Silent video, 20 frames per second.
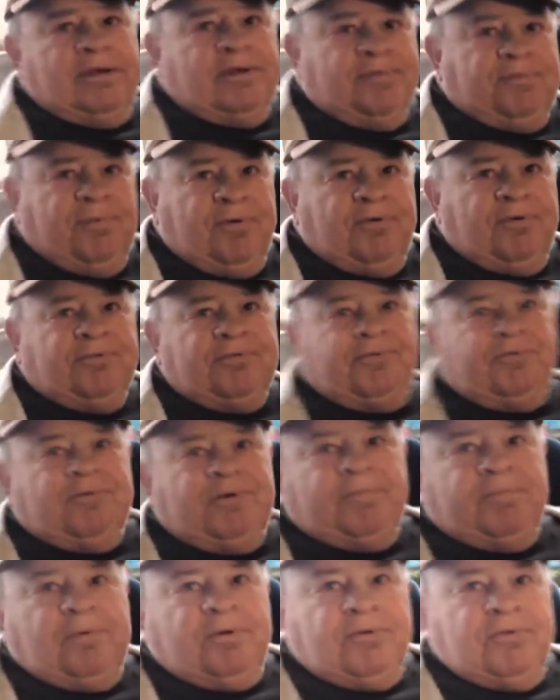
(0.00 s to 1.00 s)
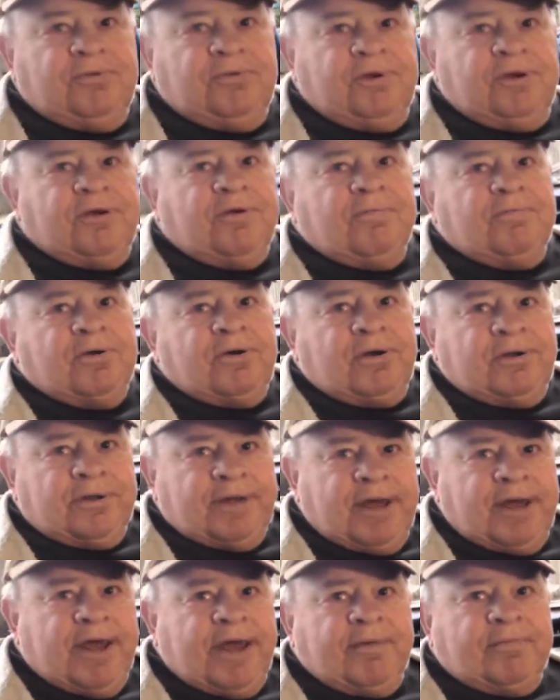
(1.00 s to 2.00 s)
they're supposed to rebuild the gilboa
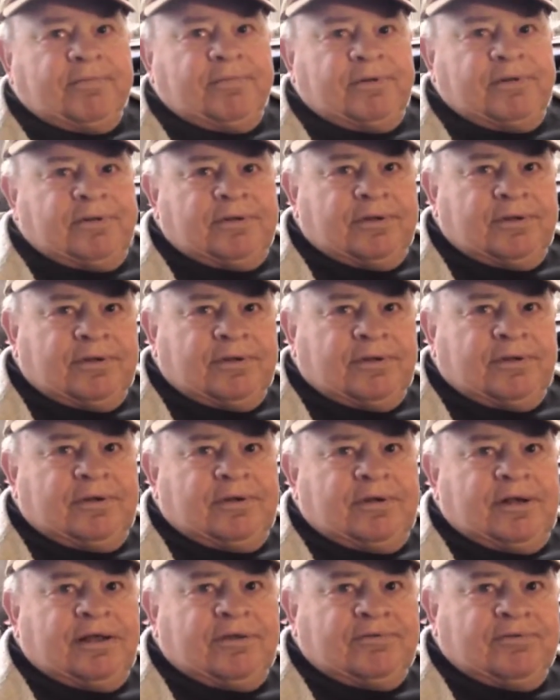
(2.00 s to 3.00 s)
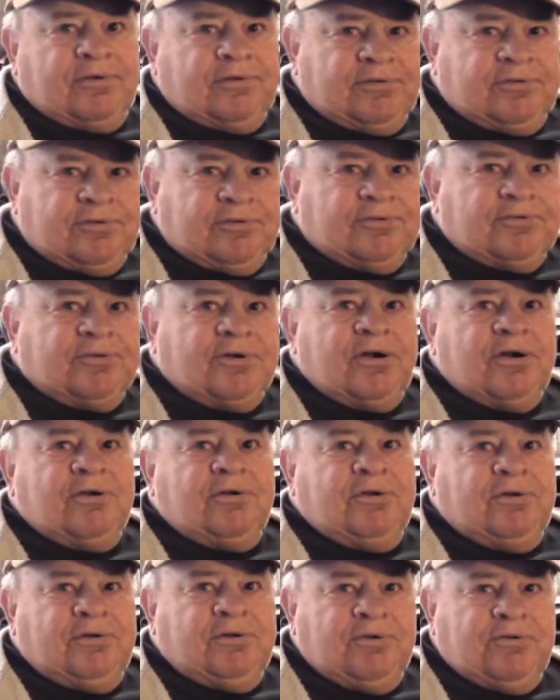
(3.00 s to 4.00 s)
dam that's what they're starting
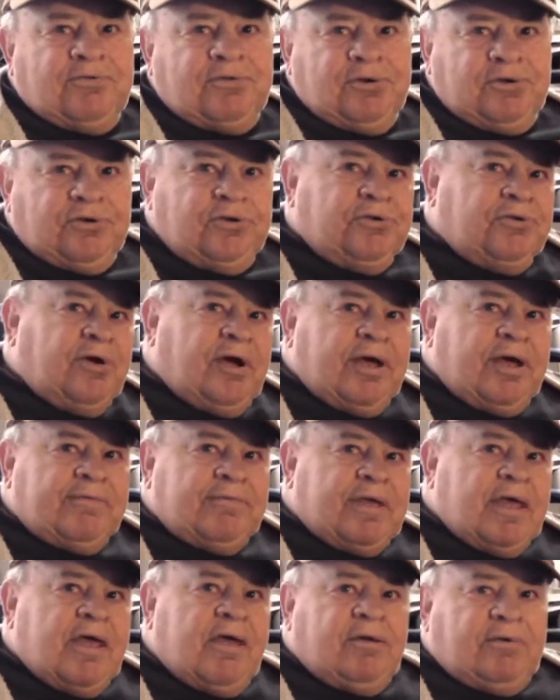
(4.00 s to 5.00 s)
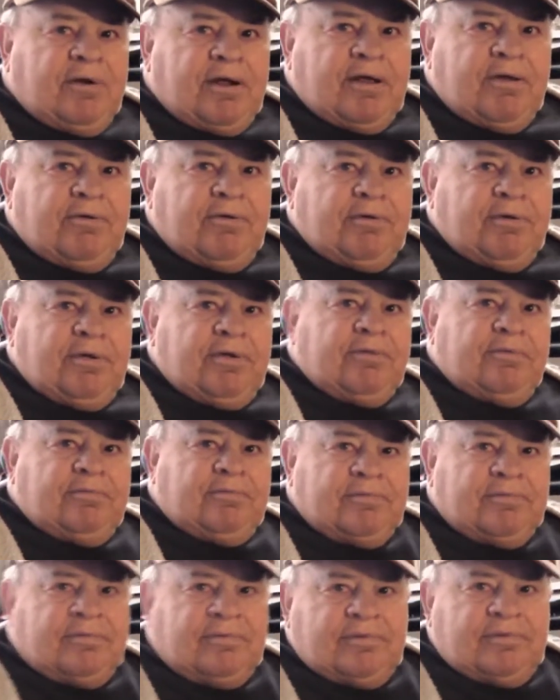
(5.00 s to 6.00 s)
to do did you drive down around on
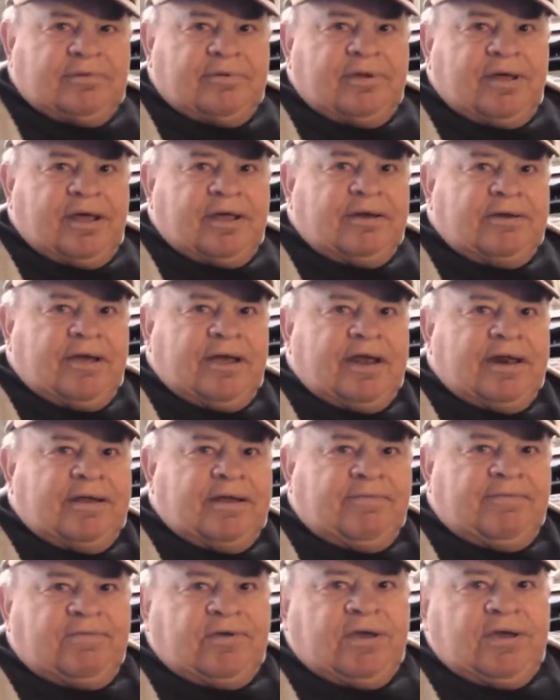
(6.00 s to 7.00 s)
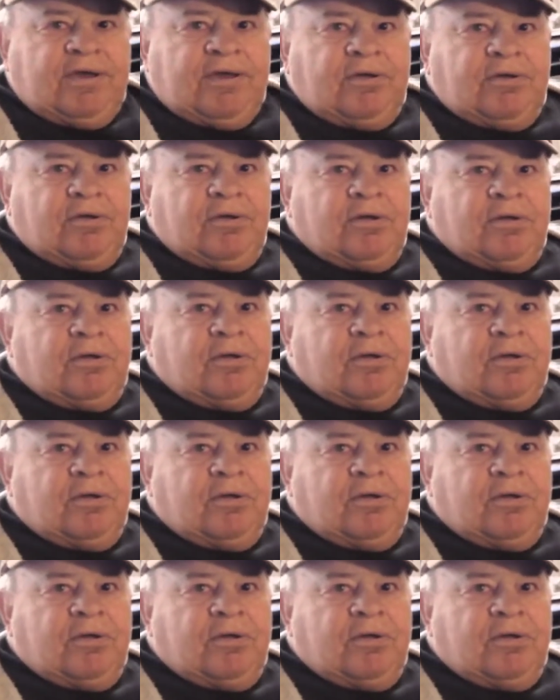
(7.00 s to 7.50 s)
but that had started before